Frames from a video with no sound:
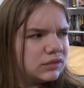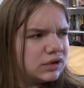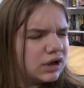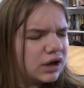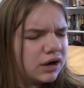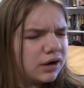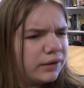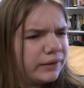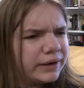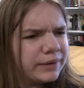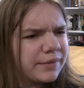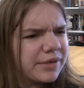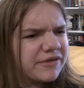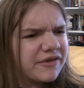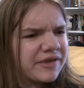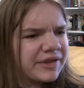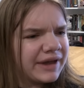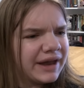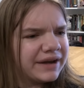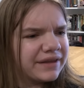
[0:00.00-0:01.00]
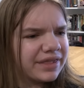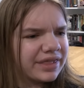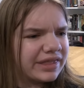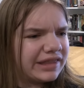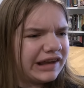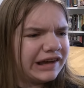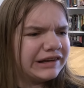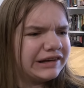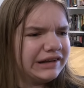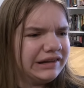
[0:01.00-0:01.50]
No, he was just kind of
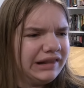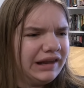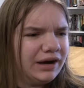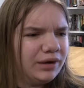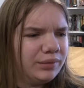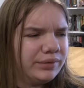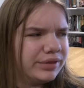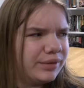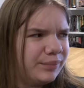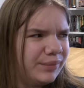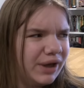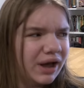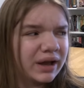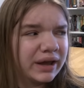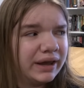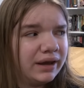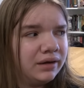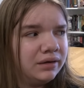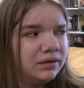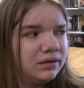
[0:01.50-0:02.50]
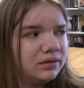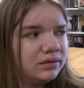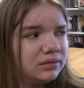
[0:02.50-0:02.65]
standing there with a bucket.